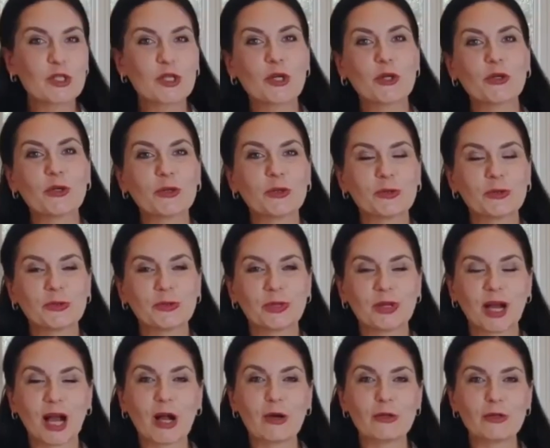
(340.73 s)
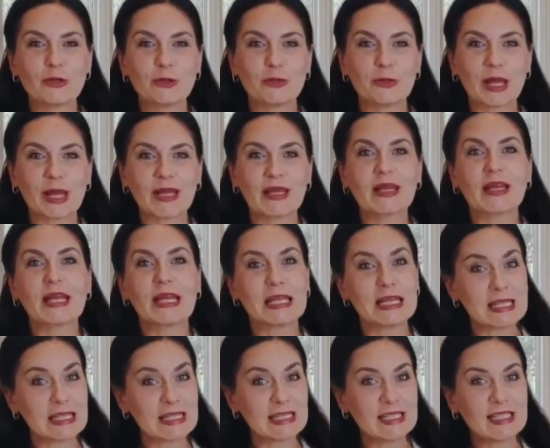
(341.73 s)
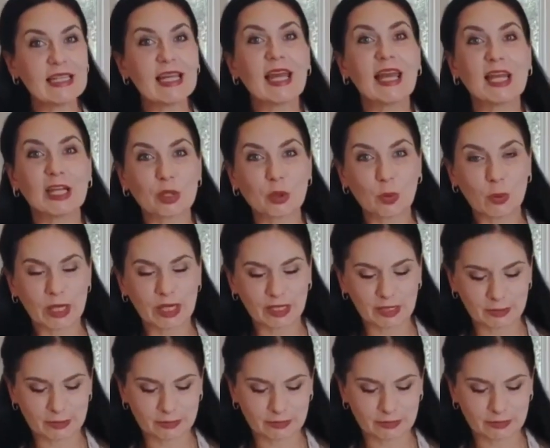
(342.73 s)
Show you how to make easy and quick.